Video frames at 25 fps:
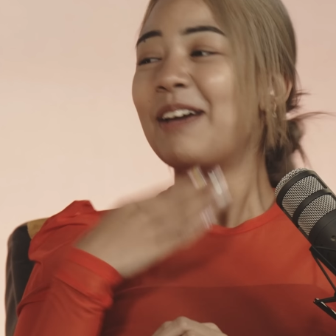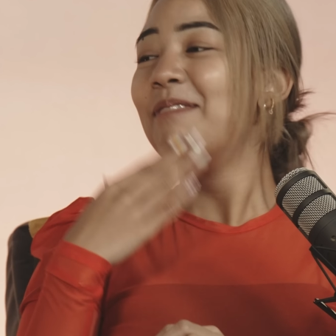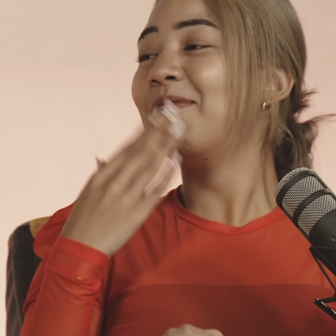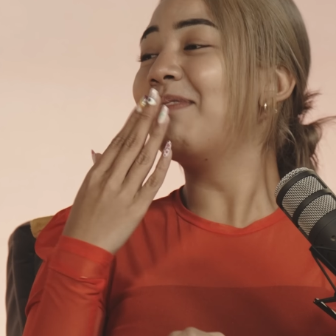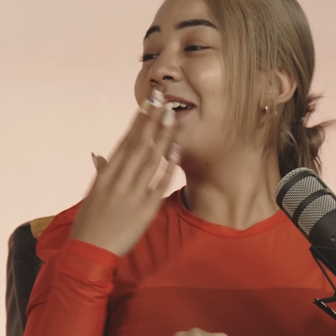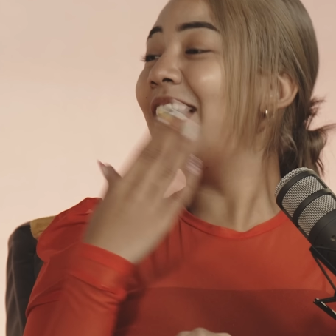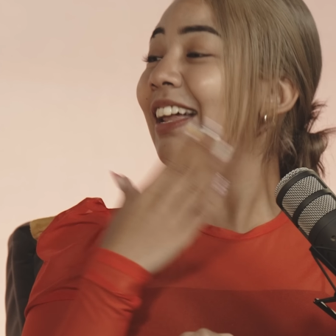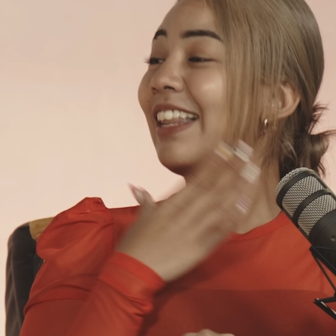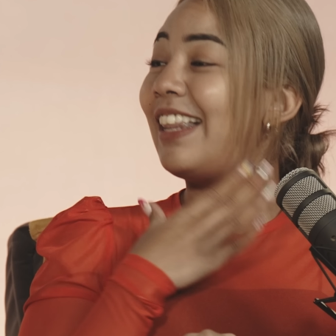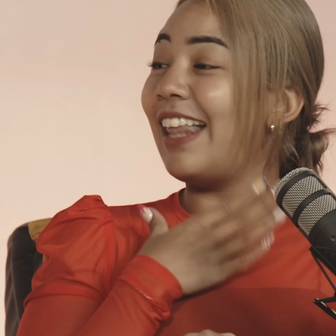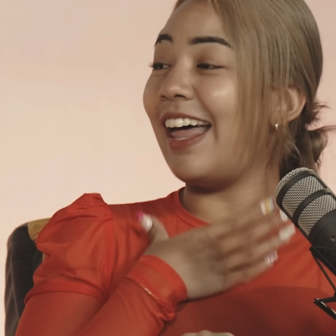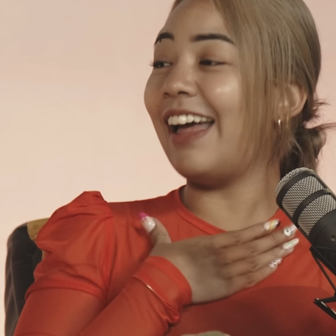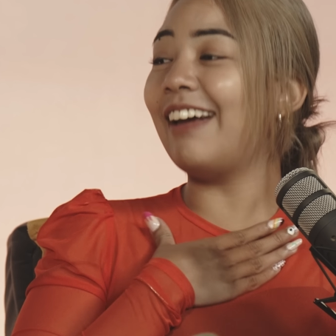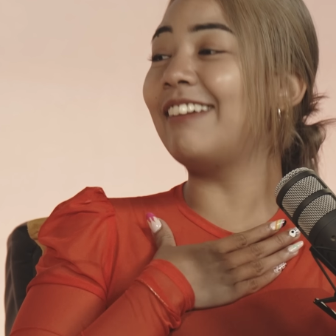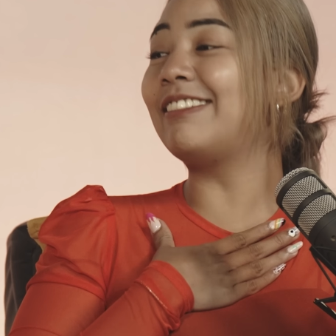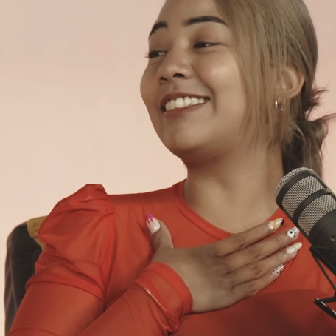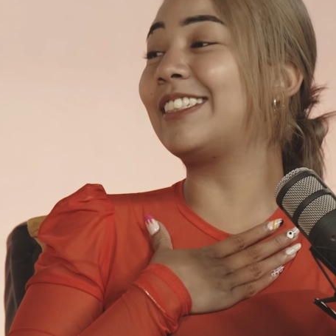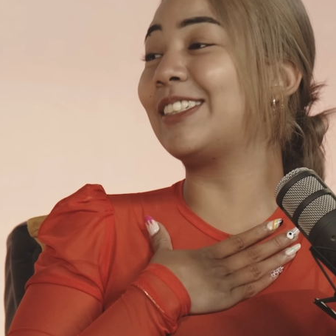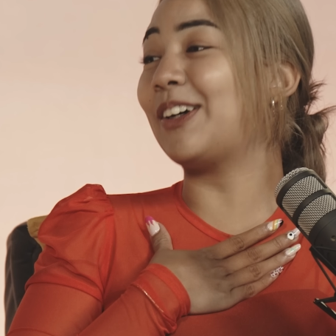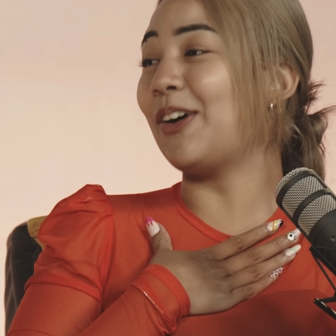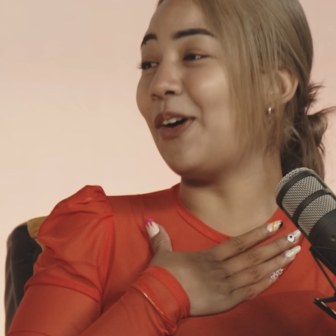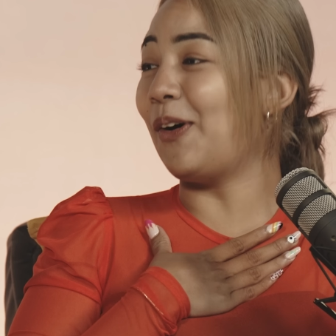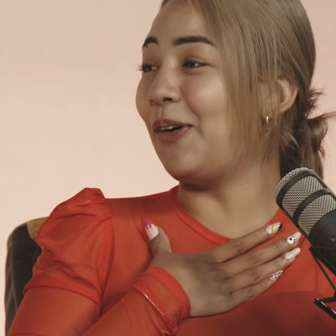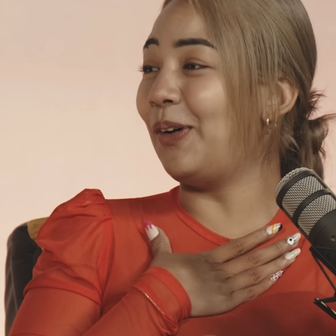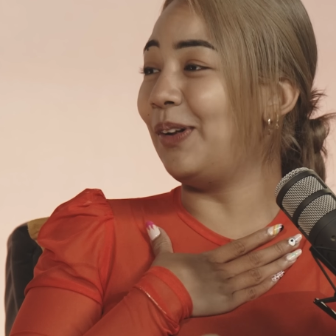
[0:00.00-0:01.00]
my life's
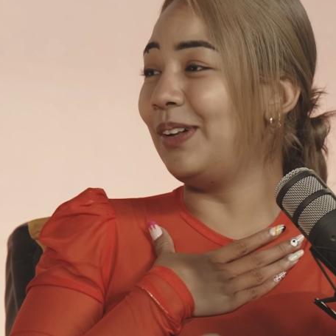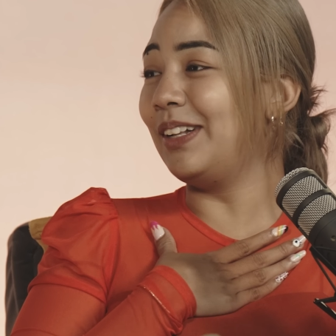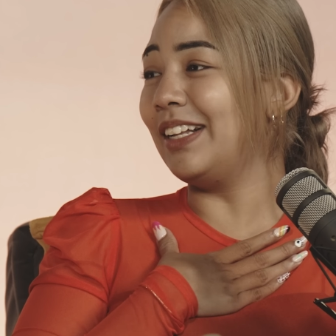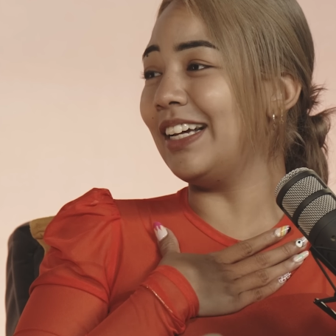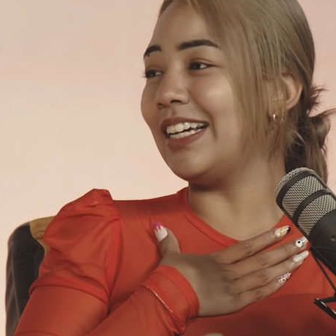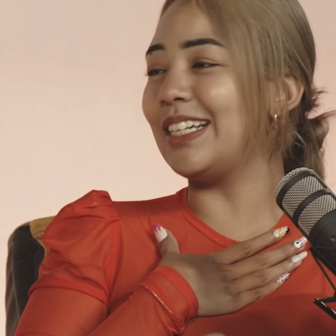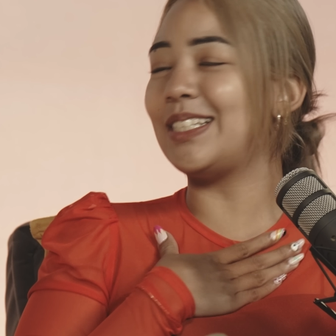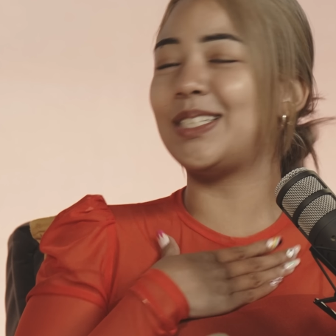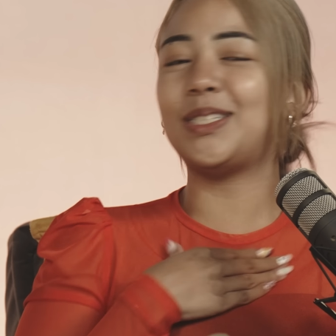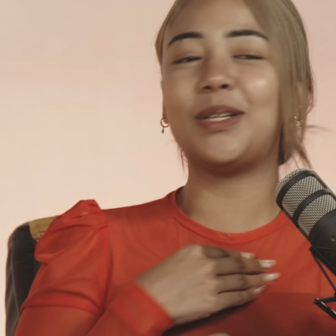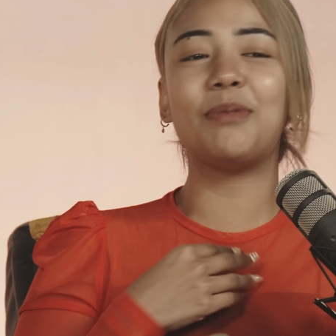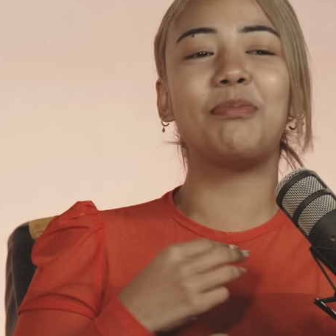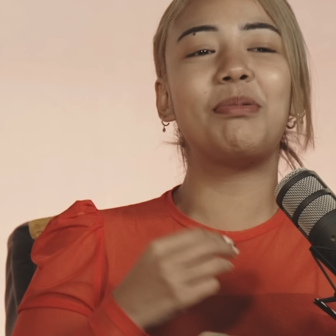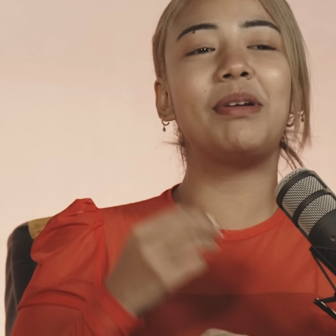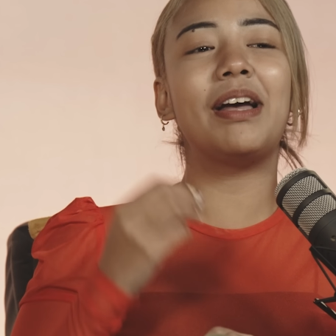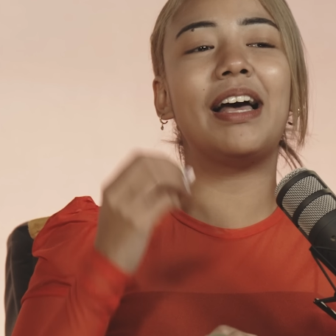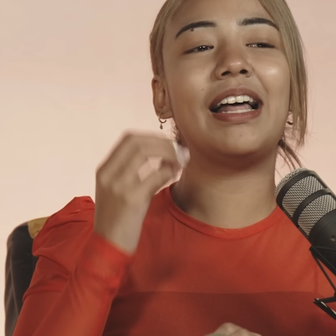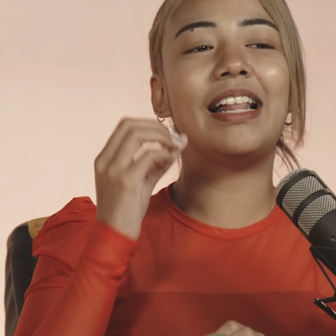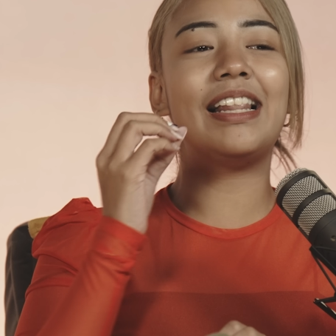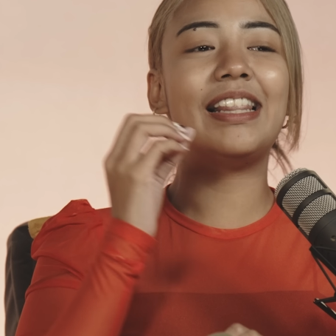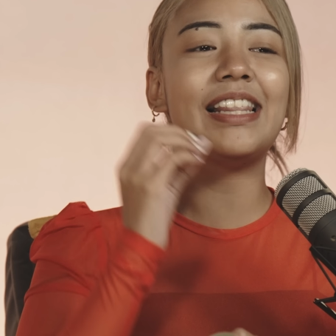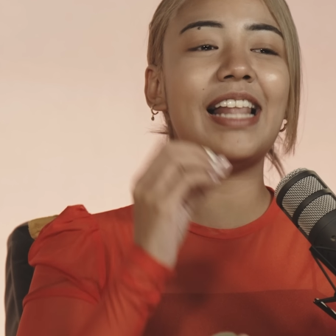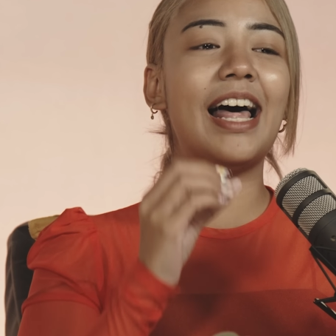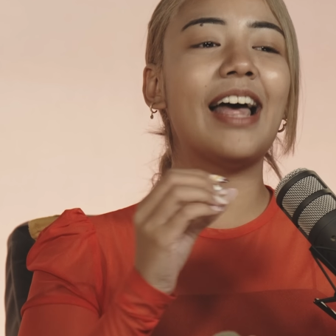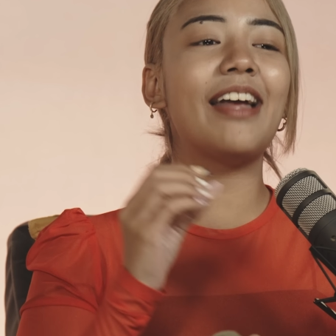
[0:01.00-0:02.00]
goal is to be
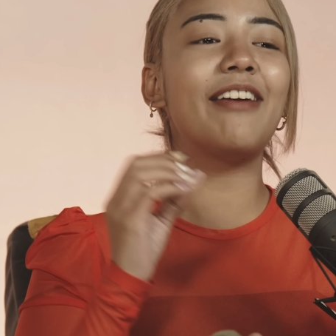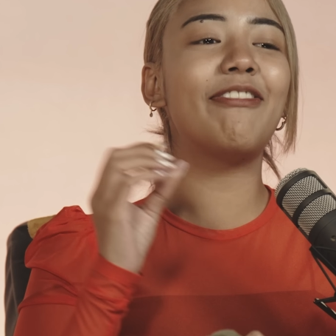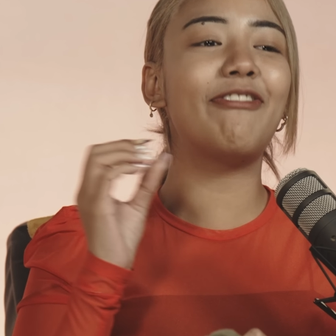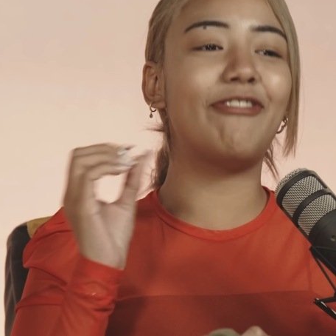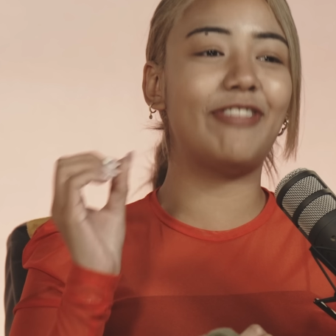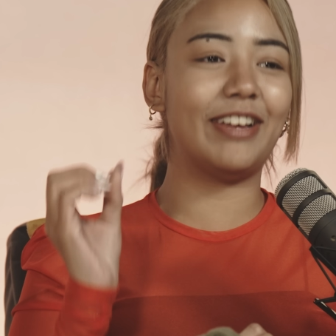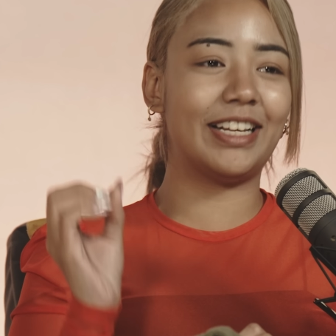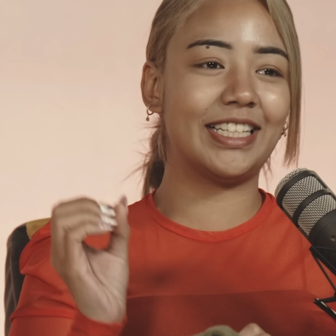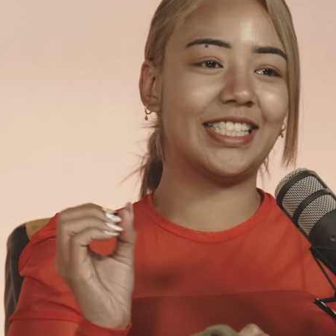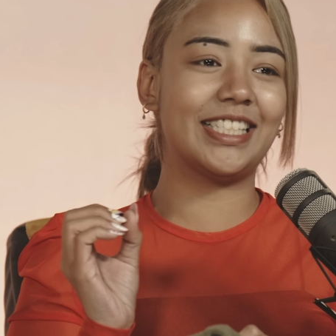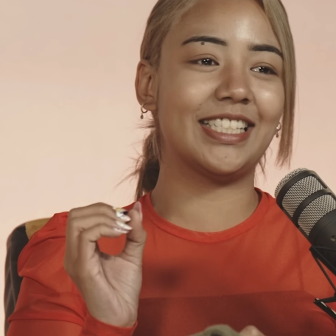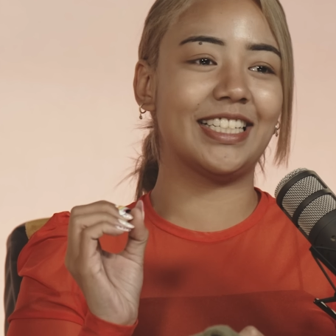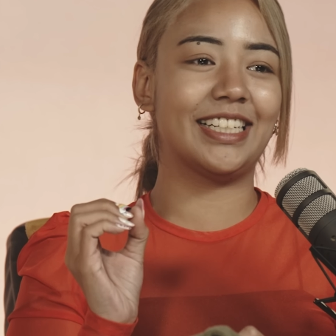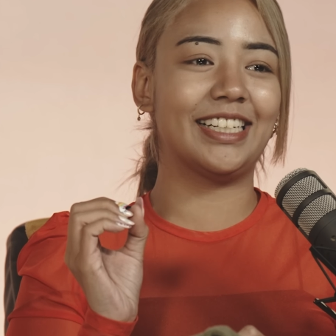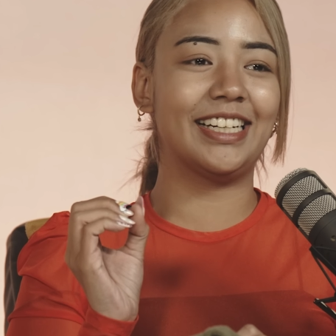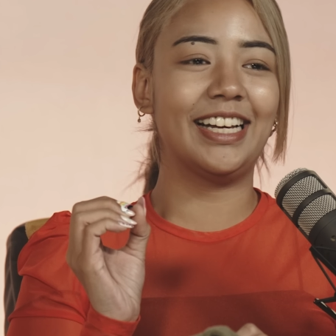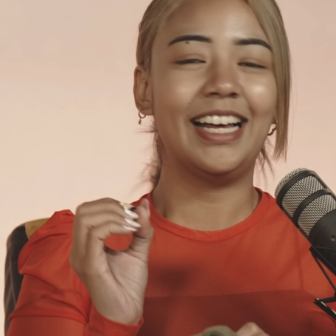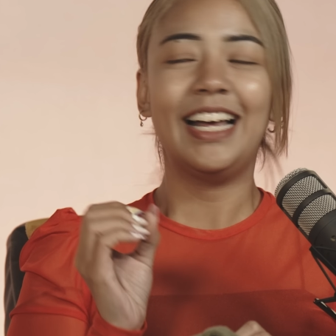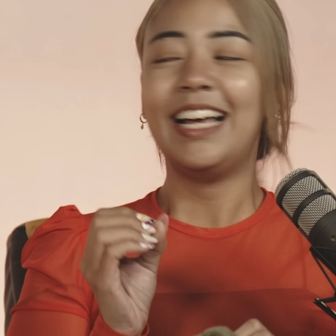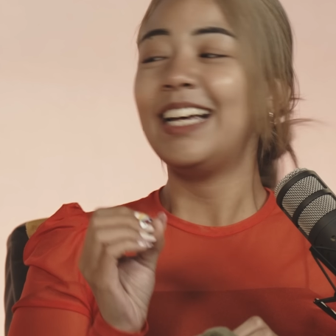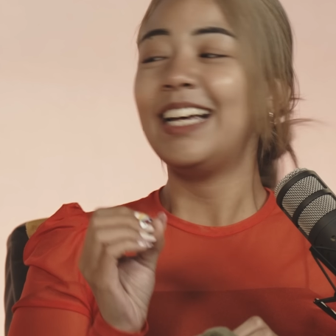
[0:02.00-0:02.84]
a life fixer.